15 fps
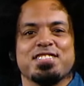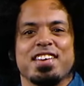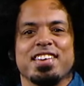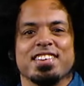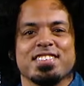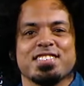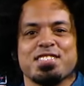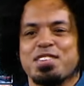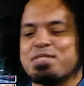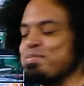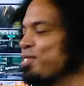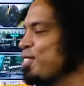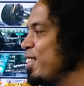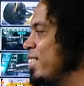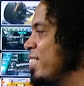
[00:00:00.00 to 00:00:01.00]
Vegas Grand
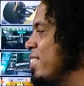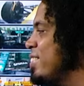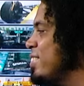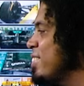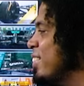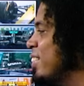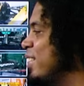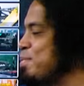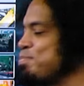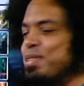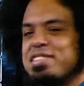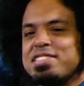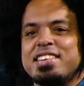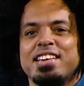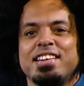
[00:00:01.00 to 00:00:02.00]
Prix. This clip
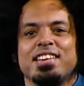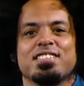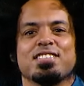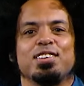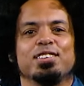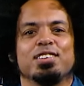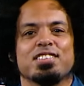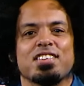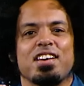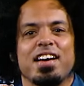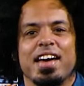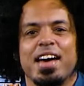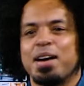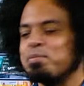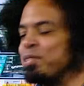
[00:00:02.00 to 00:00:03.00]
is nearly as old as I
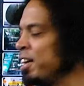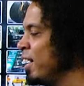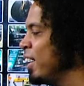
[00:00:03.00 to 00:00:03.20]
am.